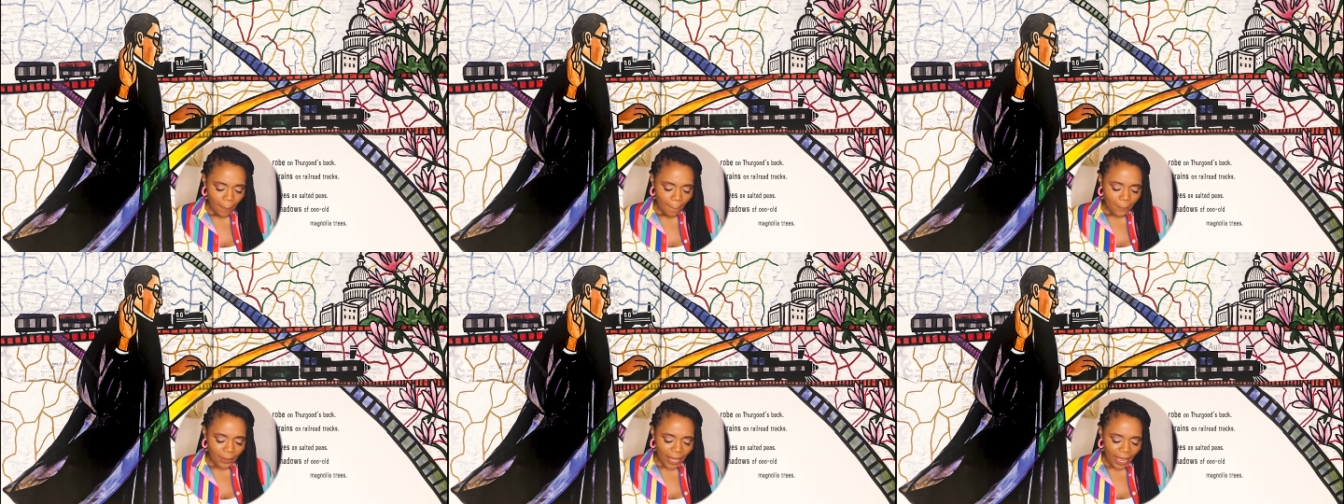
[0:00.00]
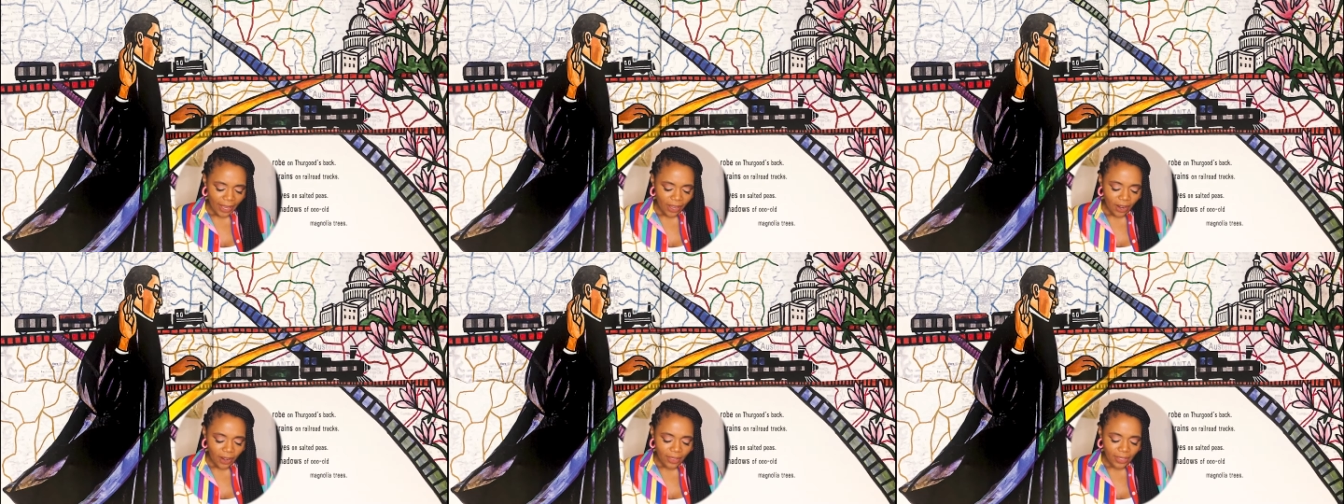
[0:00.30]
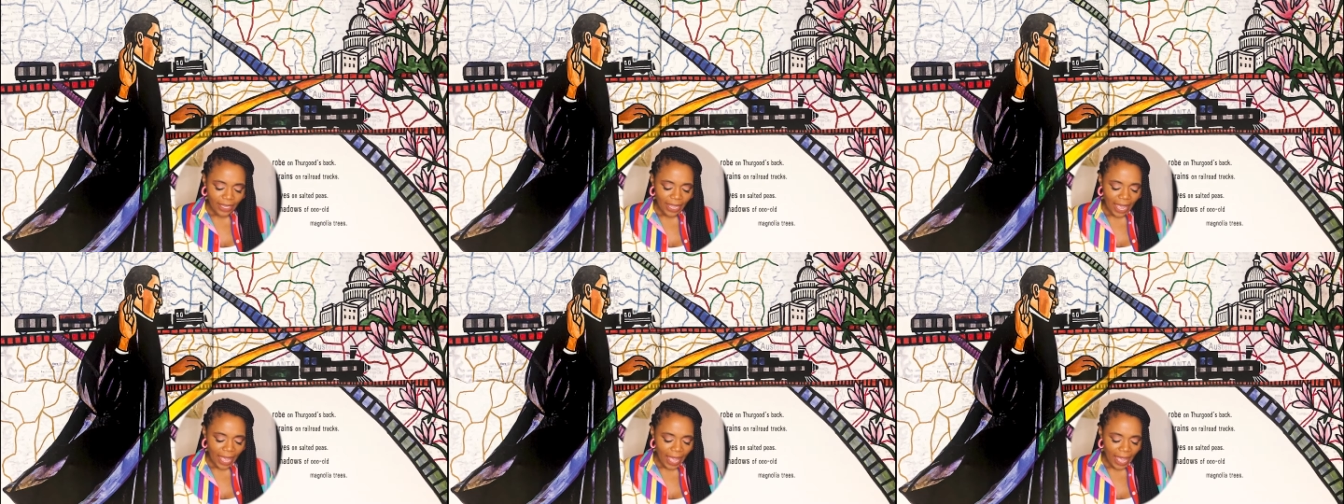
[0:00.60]
Black are
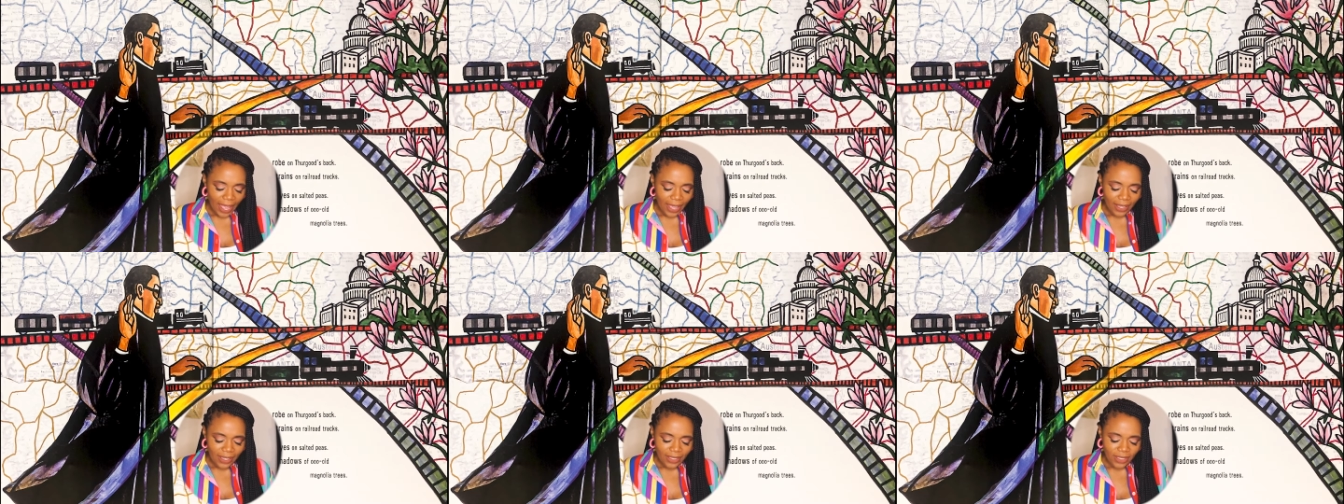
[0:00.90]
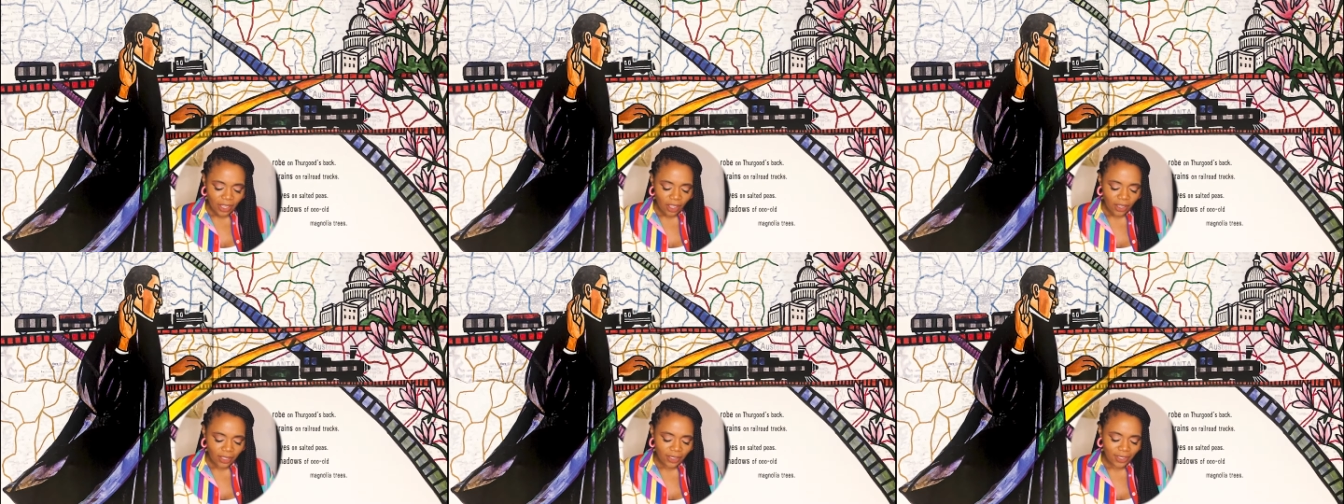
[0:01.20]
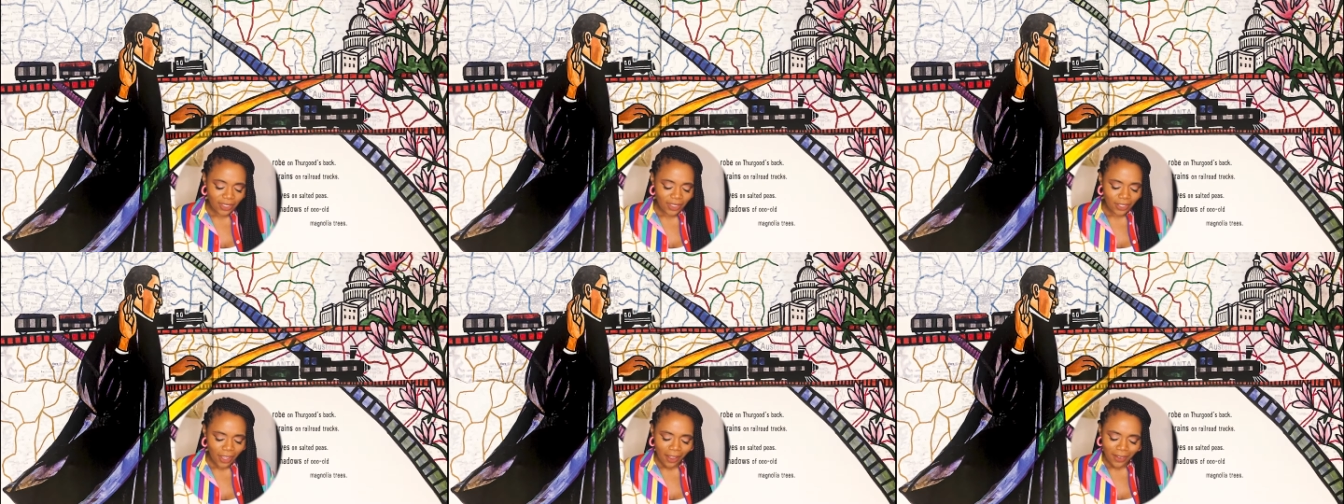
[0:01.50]
the eyes on
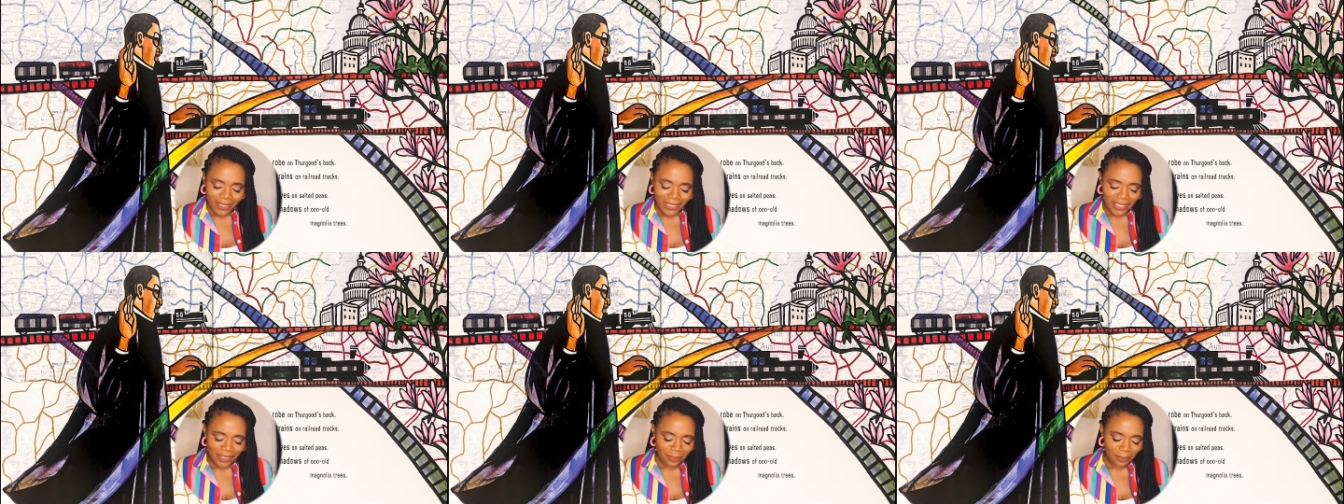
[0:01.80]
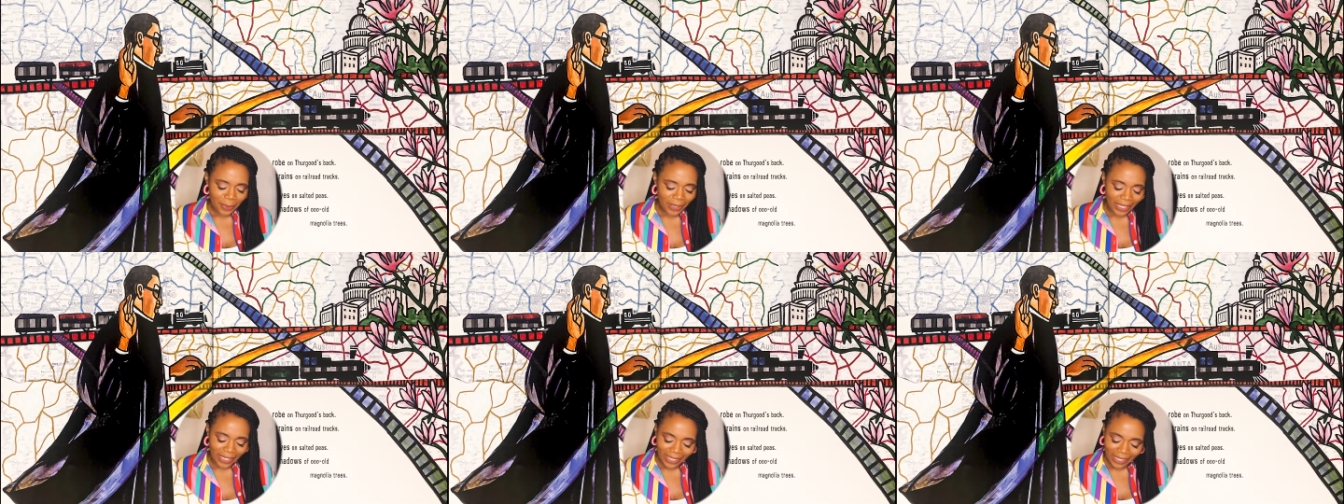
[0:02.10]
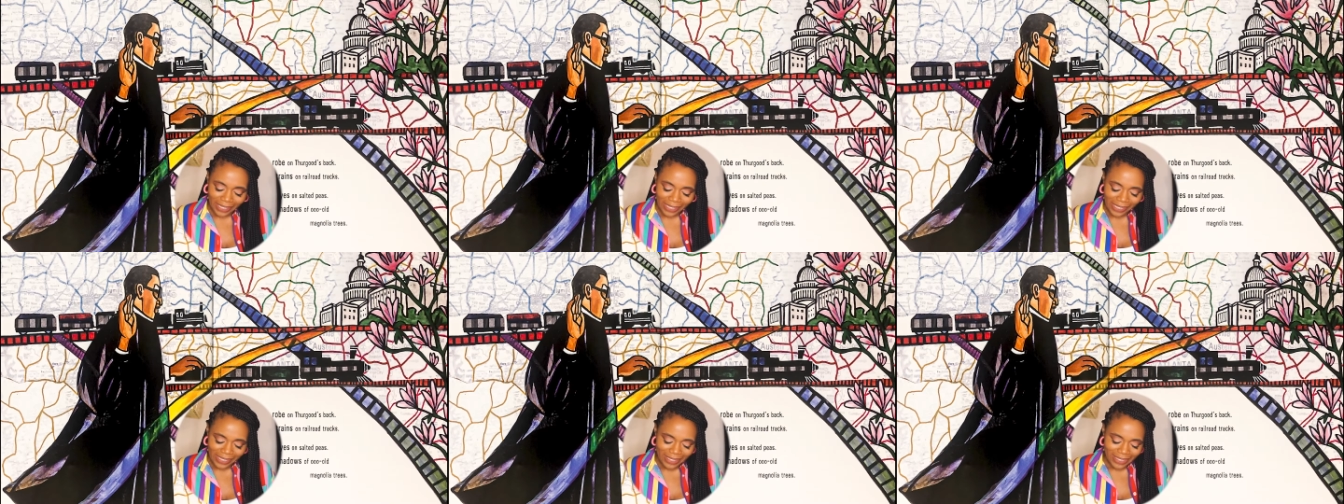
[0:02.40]
salted
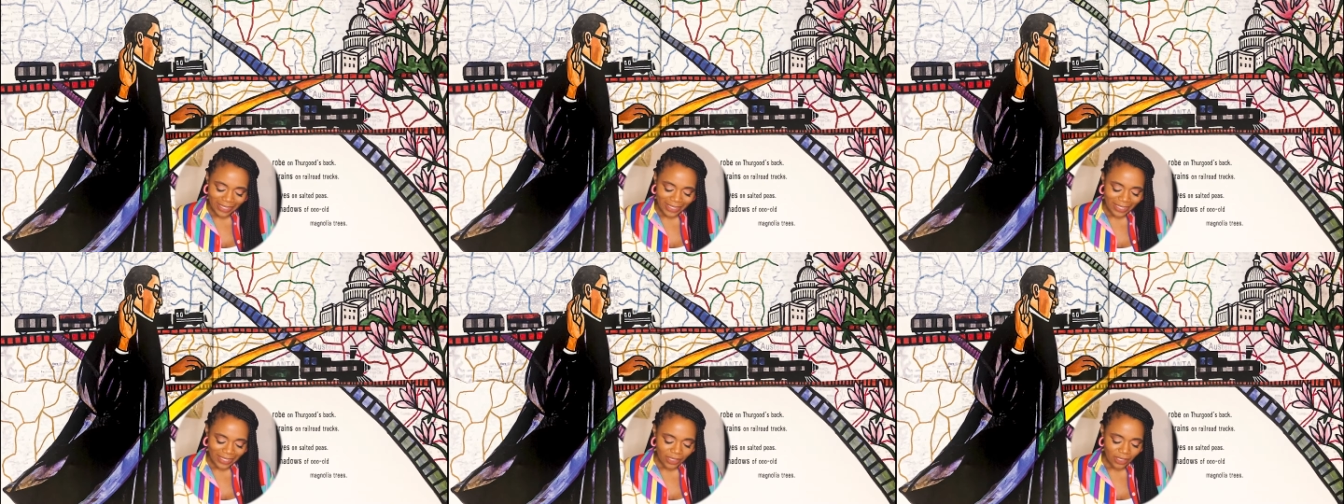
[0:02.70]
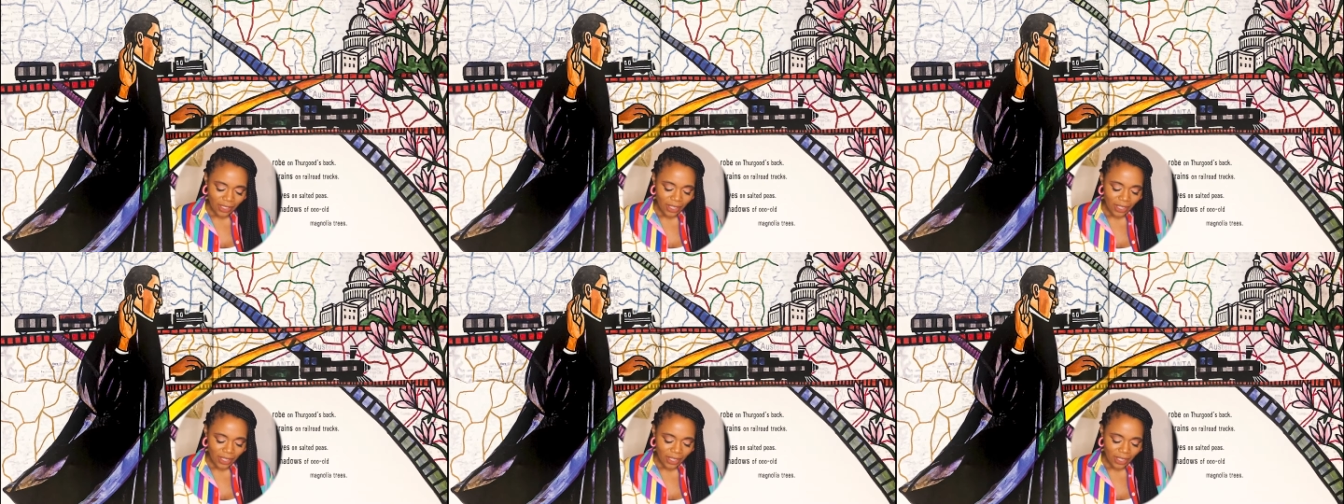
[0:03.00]
peas.